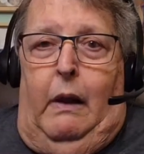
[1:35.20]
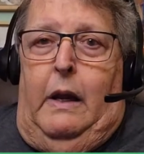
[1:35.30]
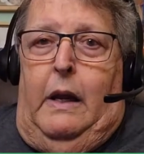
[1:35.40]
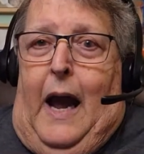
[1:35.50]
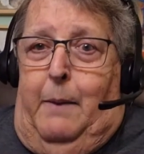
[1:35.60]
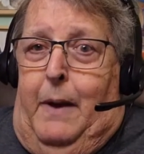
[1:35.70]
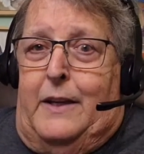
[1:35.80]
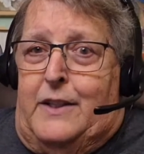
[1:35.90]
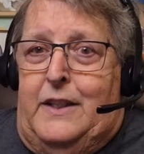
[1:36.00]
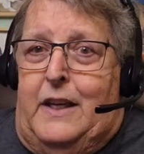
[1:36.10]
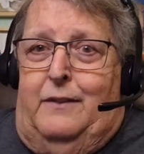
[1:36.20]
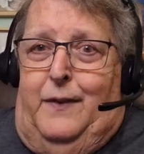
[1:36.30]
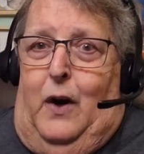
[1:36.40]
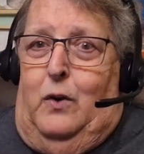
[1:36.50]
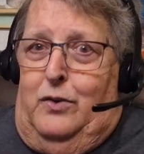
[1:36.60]
I'm not sick,
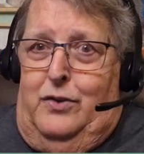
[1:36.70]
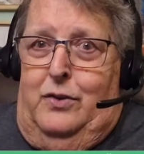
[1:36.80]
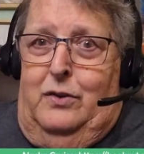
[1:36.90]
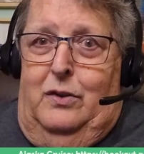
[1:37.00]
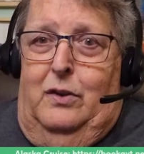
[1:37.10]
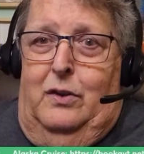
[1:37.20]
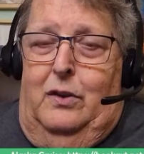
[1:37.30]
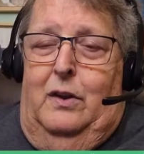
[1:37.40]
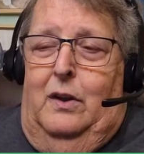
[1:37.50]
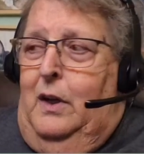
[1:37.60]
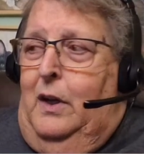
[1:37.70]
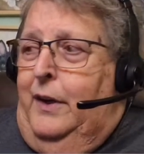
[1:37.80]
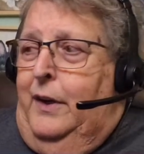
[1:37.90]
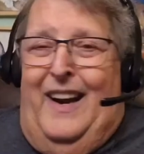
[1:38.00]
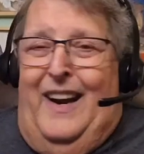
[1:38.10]
folks.
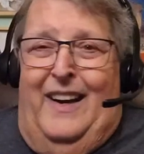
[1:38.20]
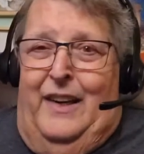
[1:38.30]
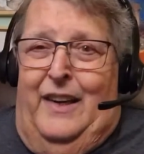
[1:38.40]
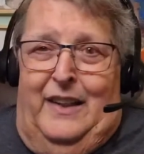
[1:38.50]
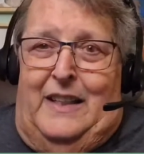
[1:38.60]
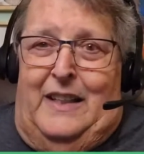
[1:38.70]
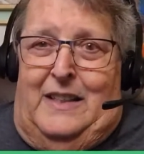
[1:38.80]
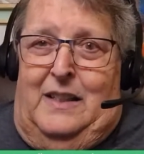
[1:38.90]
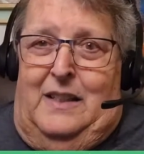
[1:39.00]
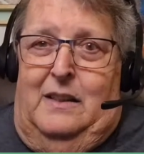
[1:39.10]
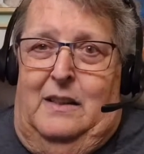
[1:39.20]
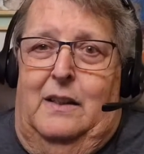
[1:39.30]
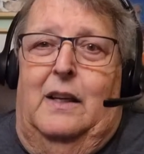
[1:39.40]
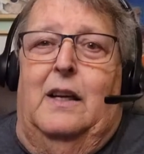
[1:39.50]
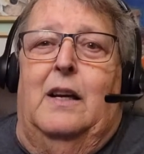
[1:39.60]
Not in the least.
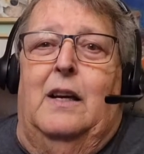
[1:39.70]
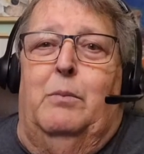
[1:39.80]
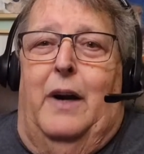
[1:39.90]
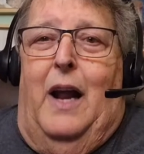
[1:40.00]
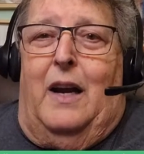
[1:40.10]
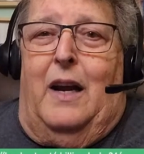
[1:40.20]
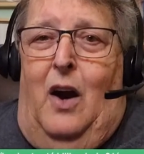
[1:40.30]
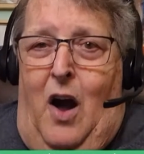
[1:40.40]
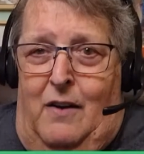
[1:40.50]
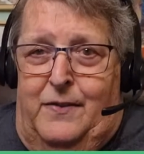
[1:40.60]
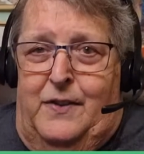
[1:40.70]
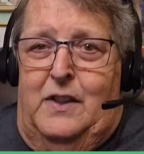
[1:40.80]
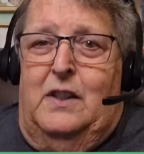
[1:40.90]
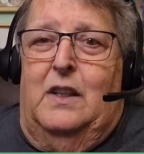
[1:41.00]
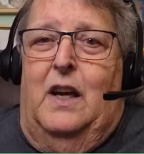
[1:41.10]
But I coughed
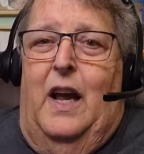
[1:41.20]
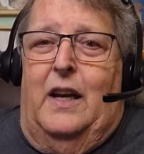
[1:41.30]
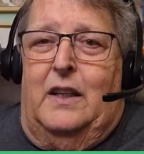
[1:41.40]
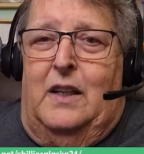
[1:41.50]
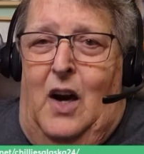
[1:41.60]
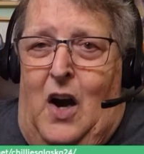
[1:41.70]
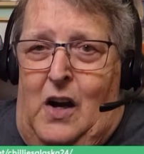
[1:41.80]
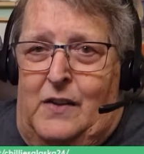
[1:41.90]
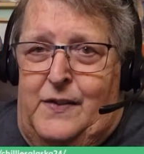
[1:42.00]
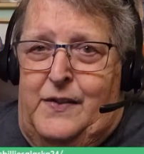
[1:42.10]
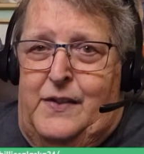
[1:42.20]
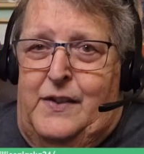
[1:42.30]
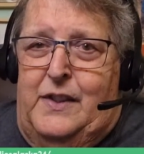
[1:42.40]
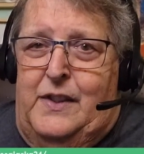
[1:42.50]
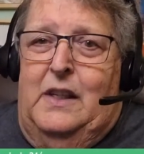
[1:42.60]
and coughed
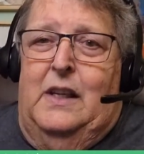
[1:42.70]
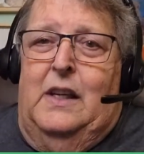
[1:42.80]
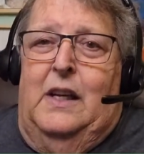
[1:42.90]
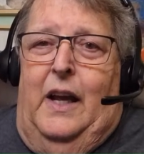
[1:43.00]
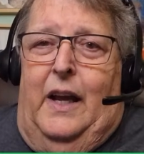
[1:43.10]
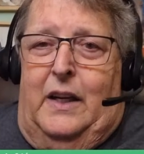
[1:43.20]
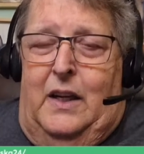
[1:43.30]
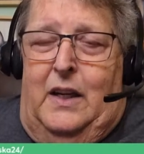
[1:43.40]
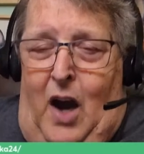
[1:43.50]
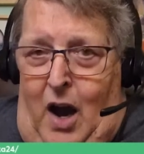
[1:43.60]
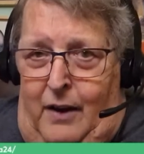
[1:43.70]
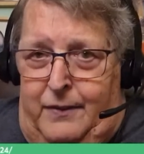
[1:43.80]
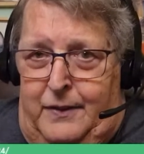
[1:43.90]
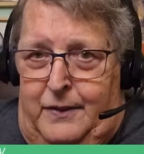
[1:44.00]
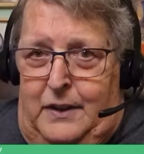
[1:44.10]
and
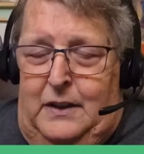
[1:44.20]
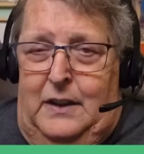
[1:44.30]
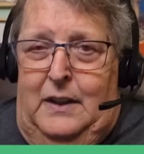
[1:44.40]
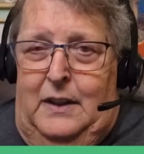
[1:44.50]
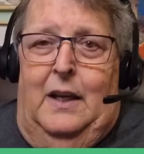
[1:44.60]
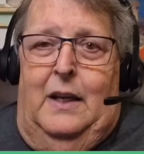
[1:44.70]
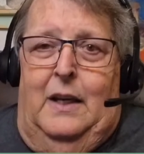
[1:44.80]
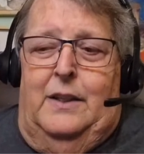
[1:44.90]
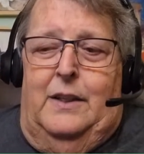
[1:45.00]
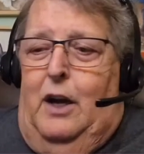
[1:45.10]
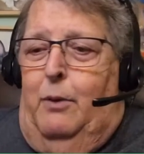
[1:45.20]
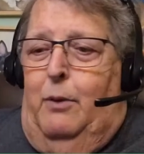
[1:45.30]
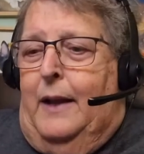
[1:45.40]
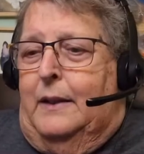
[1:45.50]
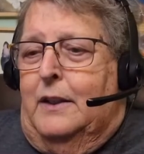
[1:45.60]
coughed so bad
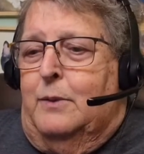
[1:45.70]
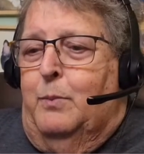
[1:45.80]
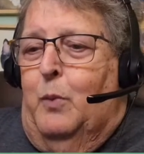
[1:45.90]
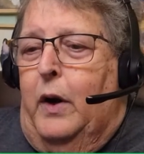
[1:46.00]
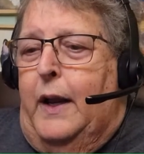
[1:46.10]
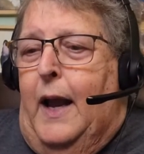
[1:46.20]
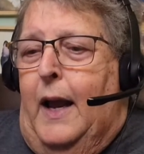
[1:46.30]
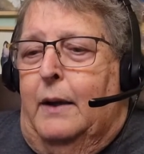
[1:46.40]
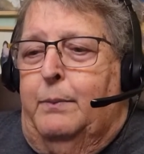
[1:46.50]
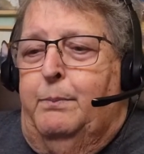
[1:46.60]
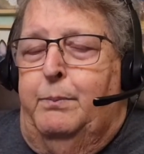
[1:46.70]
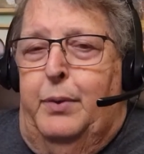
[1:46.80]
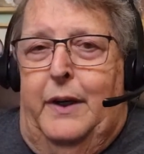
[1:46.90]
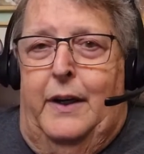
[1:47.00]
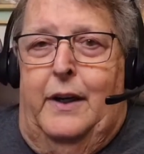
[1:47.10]
that this morning I
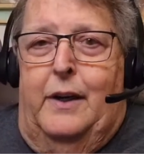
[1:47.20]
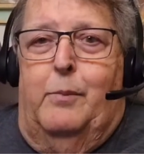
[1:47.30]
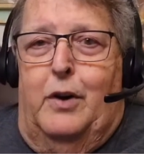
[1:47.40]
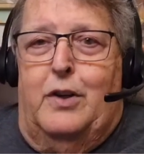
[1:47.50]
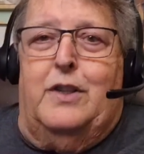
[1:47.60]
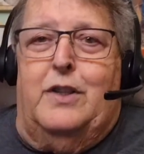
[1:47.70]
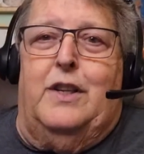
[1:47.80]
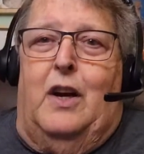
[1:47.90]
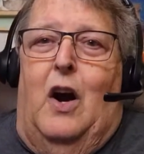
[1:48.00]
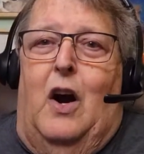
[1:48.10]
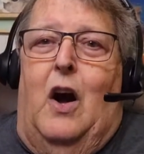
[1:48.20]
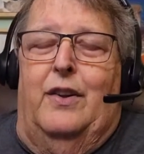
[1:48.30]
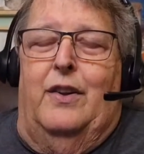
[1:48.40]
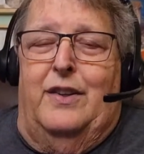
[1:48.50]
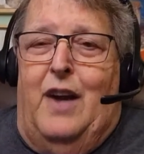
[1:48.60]
put in an emergency call to the
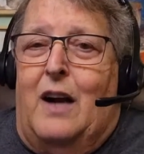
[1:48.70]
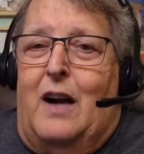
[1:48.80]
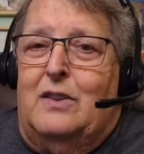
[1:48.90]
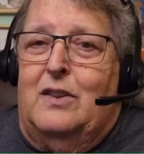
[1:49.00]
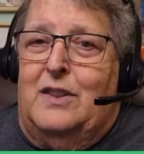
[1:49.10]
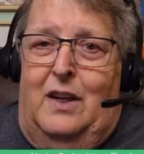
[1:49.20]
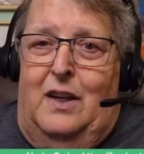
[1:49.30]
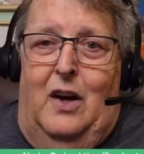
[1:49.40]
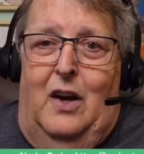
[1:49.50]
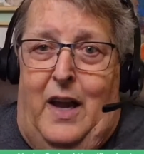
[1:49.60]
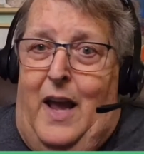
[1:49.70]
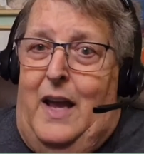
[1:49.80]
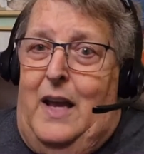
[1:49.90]
doctor and said, okay,